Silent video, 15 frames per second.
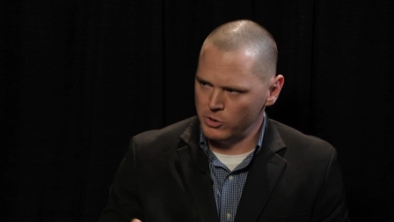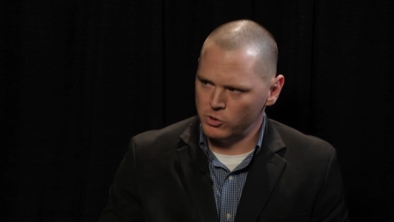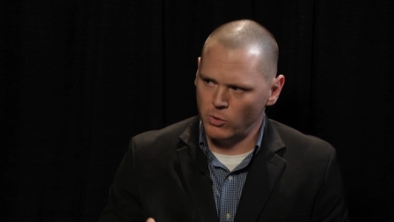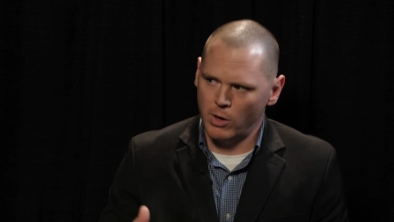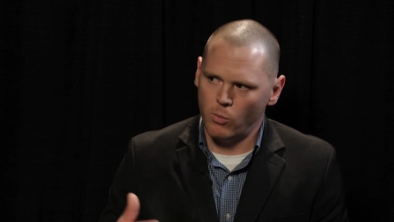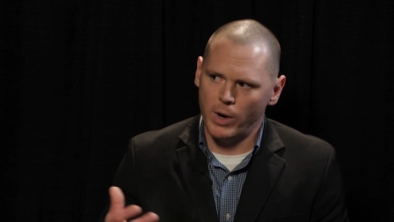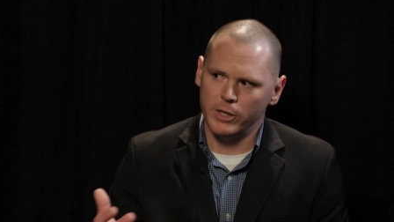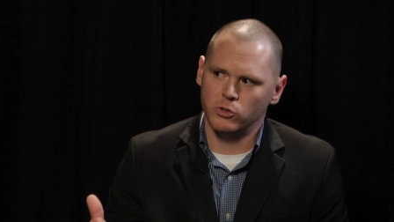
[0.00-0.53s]
So
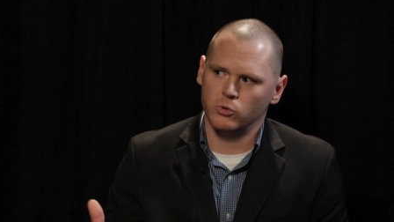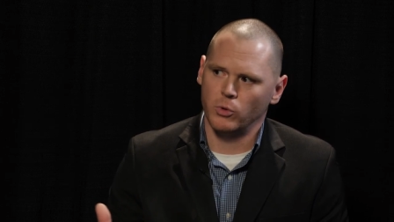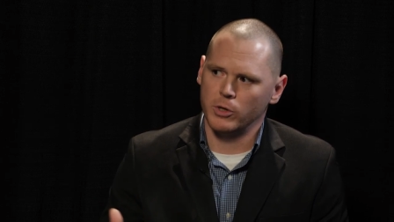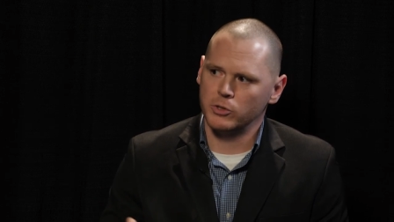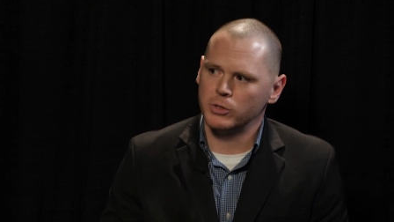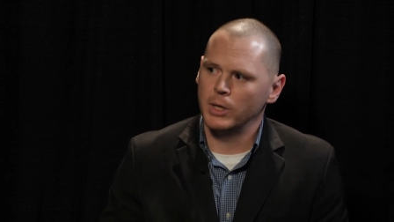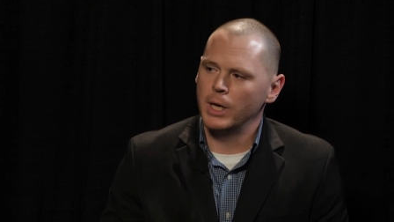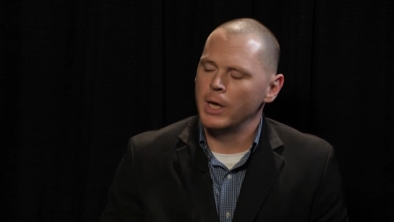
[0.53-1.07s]
at
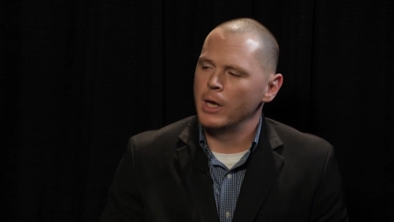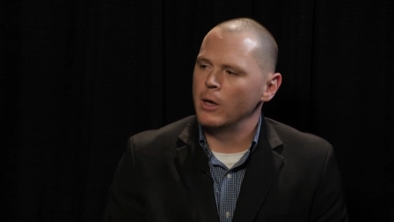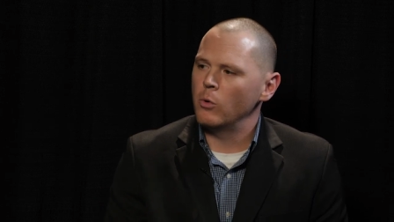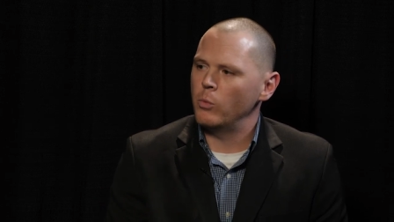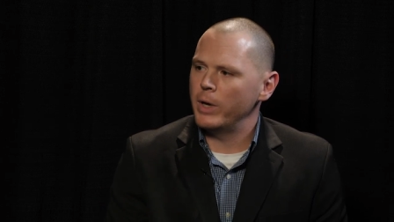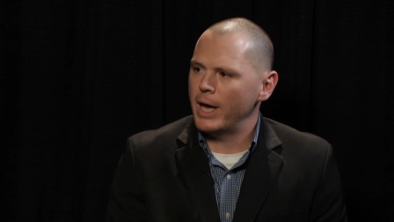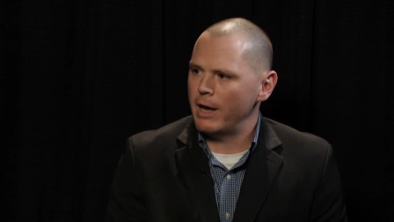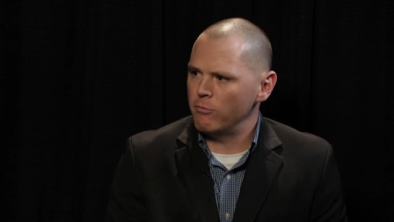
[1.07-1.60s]
WhiteSource,
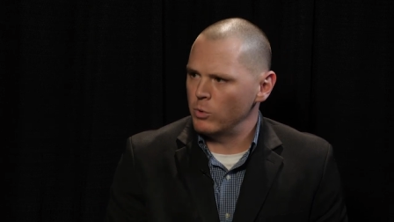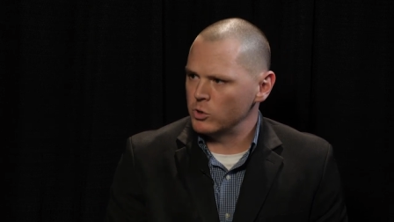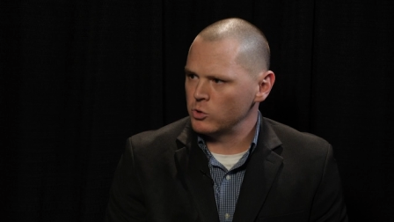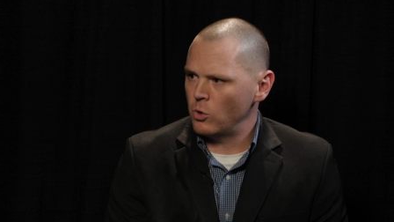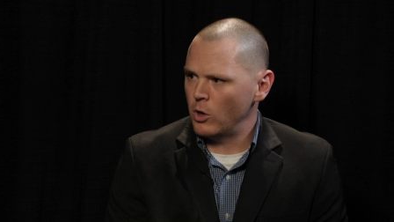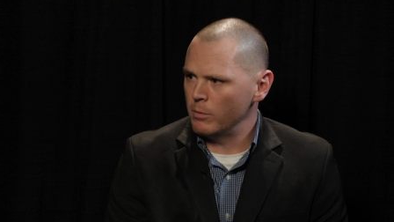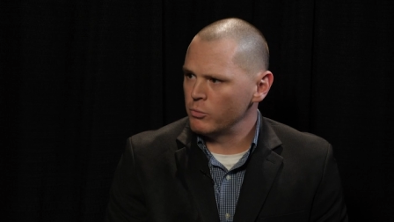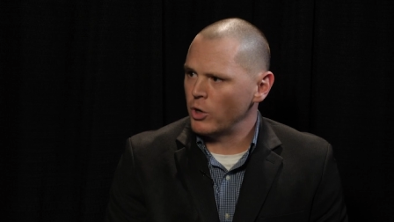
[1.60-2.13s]
we have what's
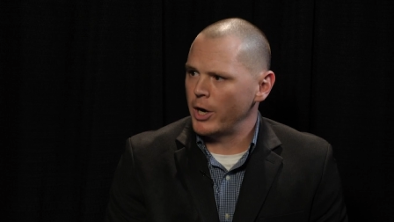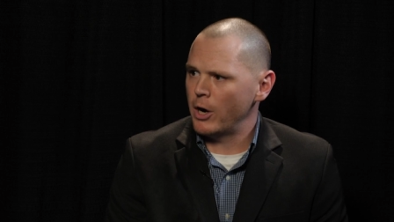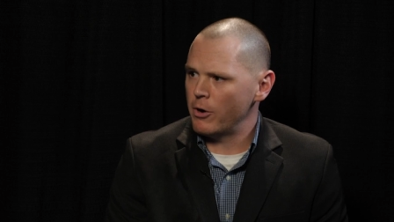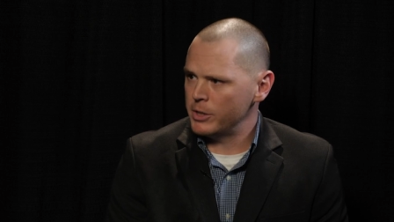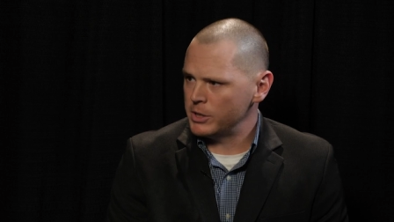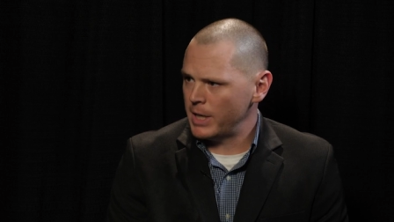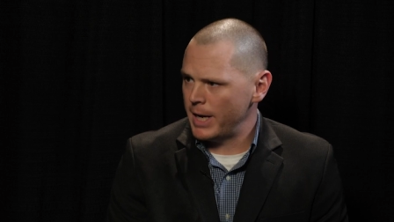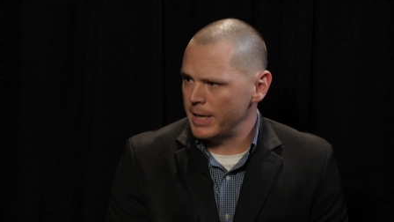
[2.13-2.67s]
called
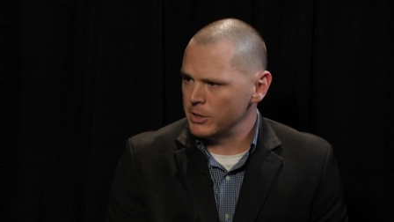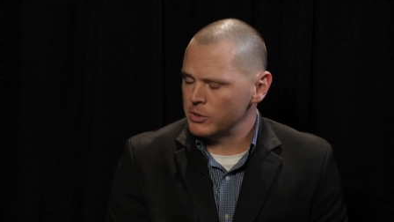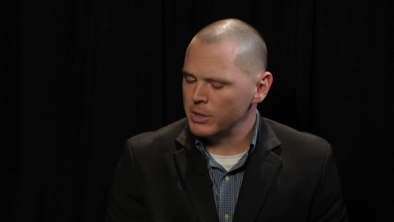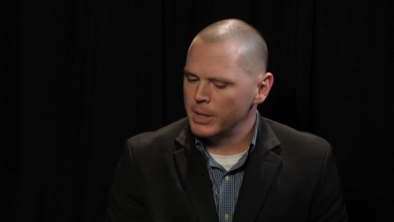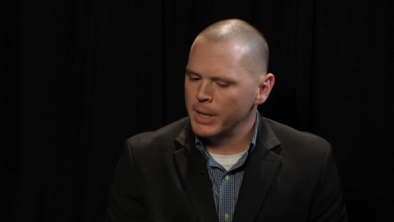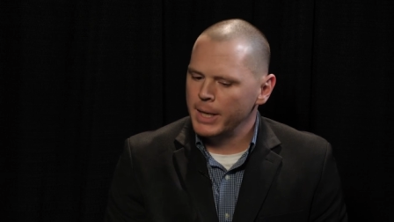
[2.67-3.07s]
prioritize.